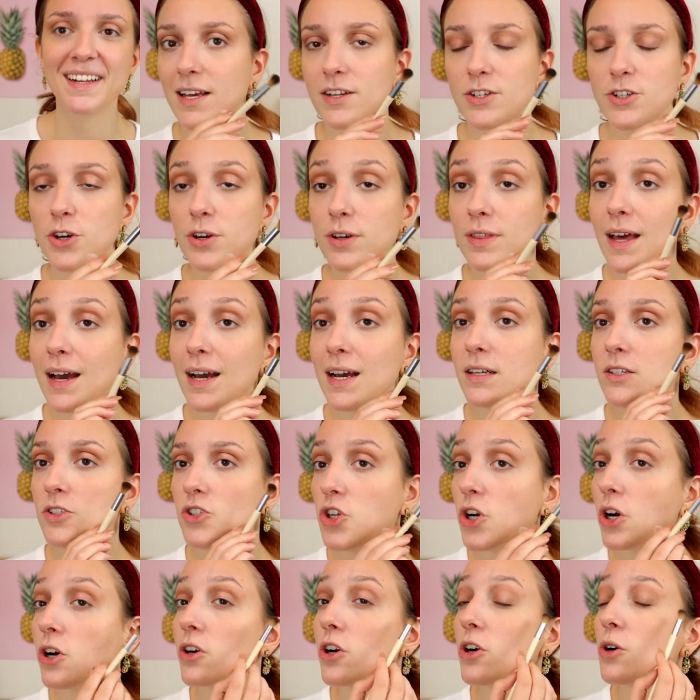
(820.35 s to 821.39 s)
And I took that
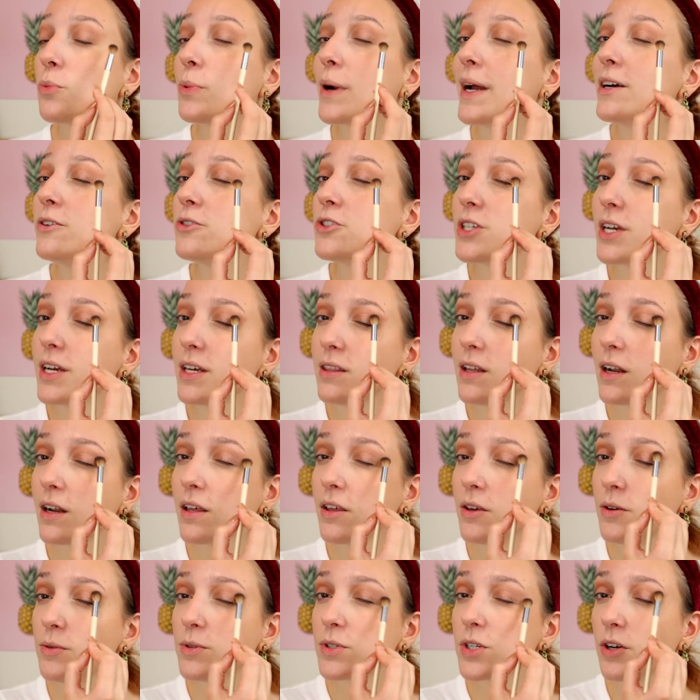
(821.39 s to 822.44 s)
darker brown shade that I
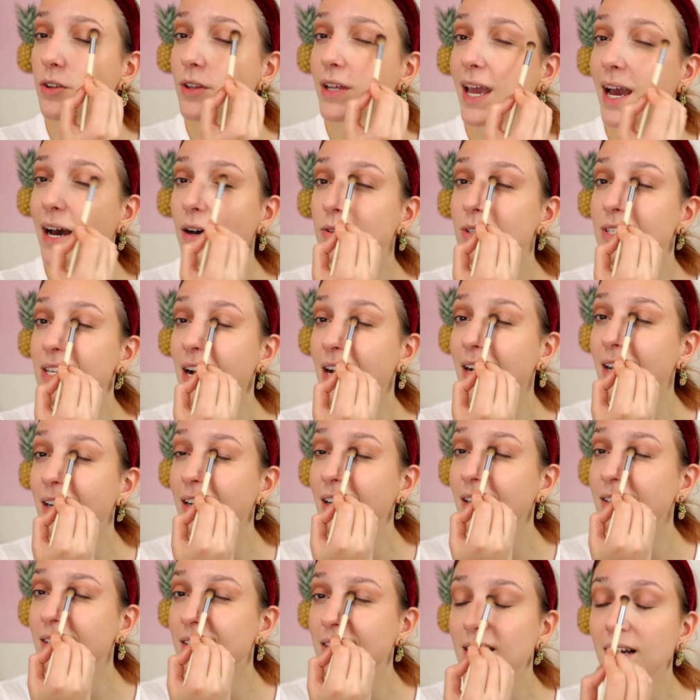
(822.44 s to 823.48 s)
used on the outside and
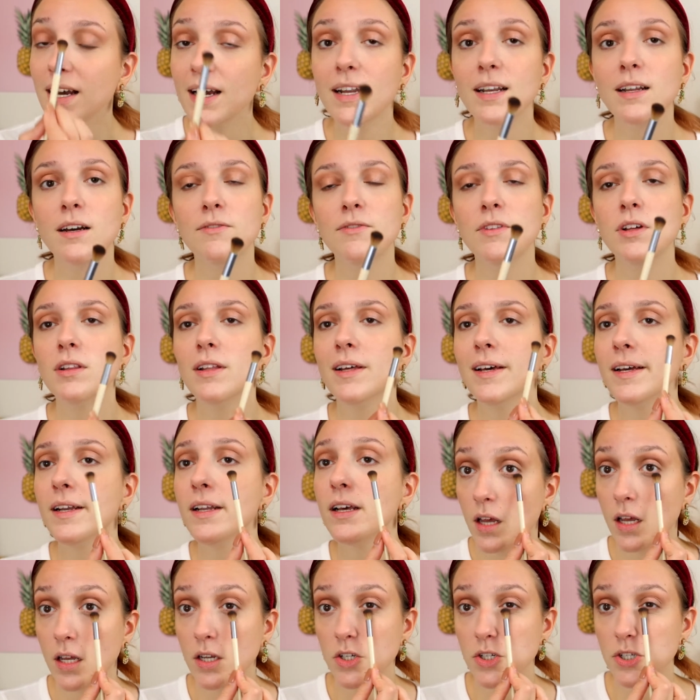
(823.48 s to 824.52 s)
inside of the lid
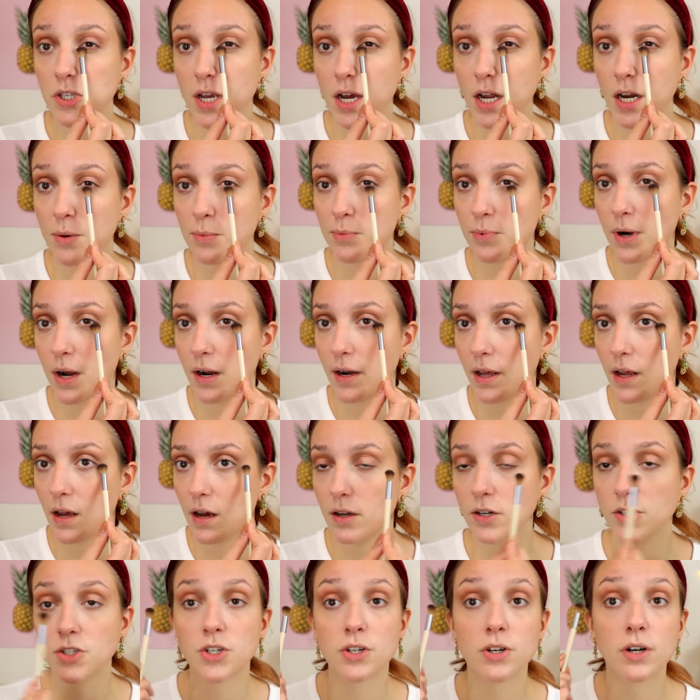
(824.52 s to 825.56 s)
and just kind of brought it
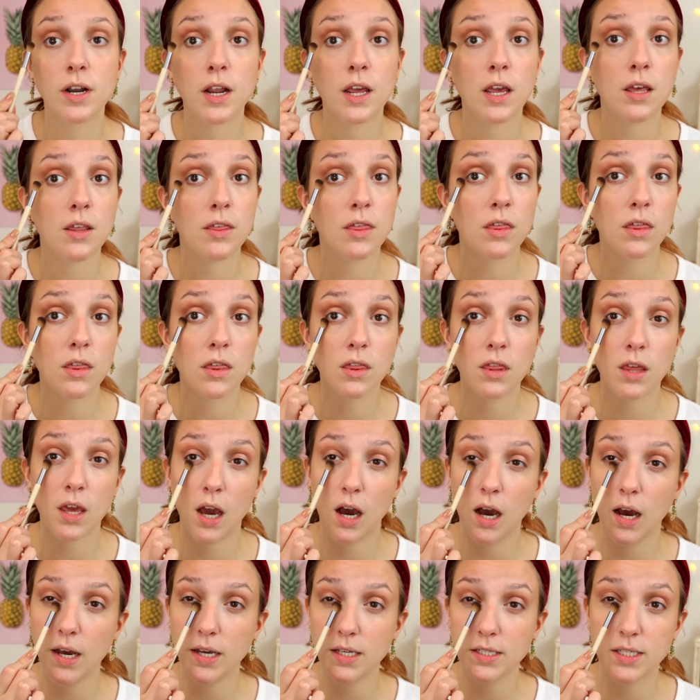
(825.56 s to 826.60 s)
underneath the
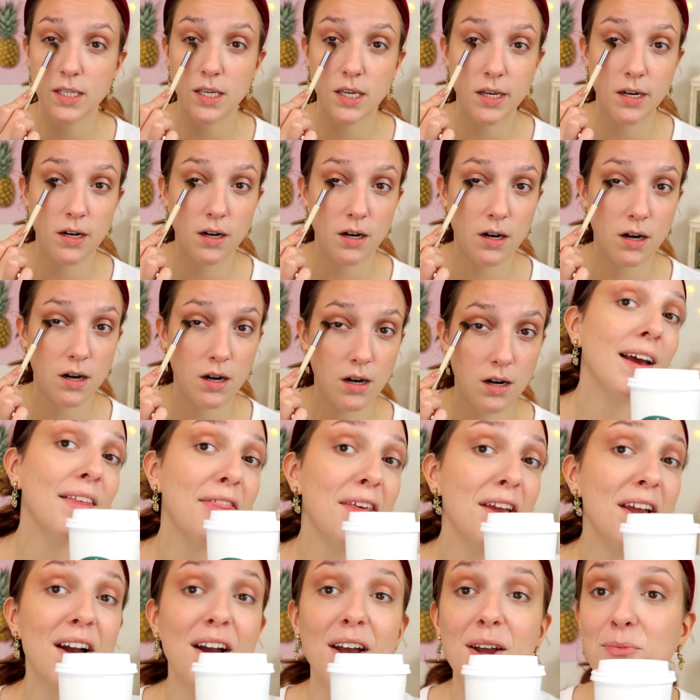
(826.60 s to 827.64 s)
eyes here. I
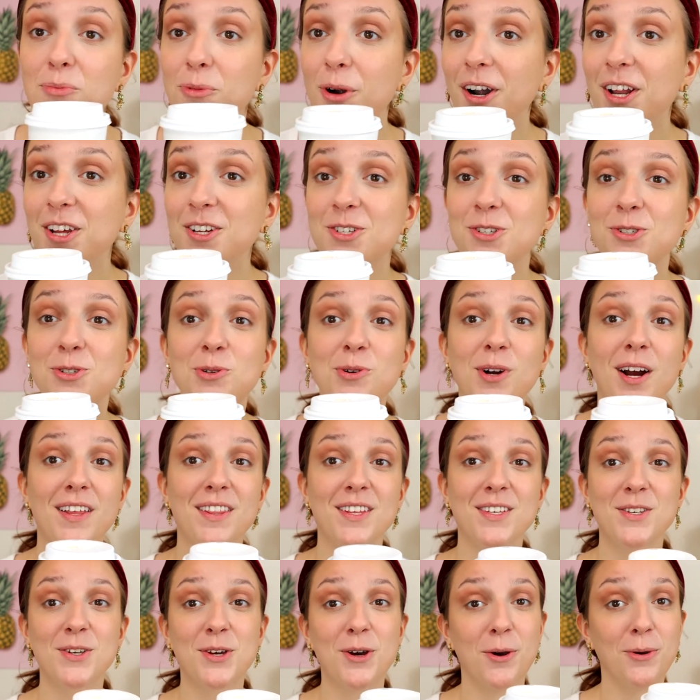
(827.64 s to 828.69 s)
think I am ready to try
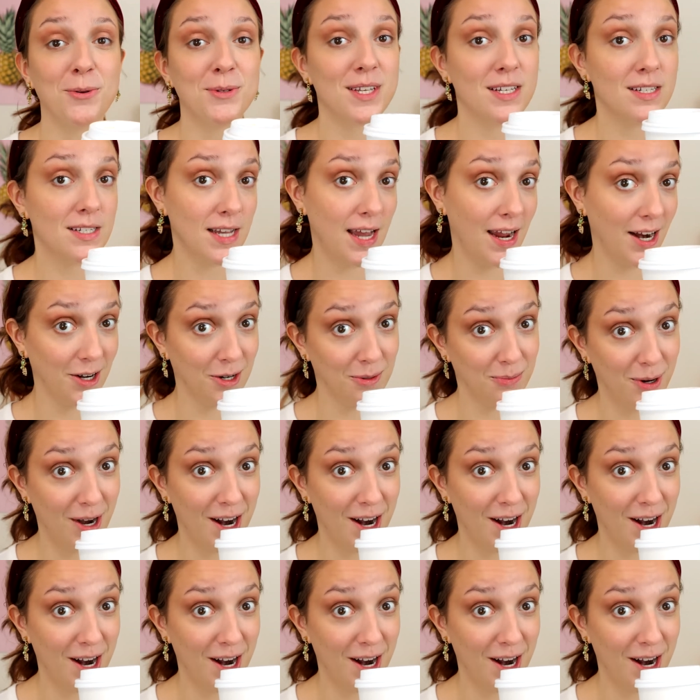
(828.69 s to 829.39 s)
this Kosas Air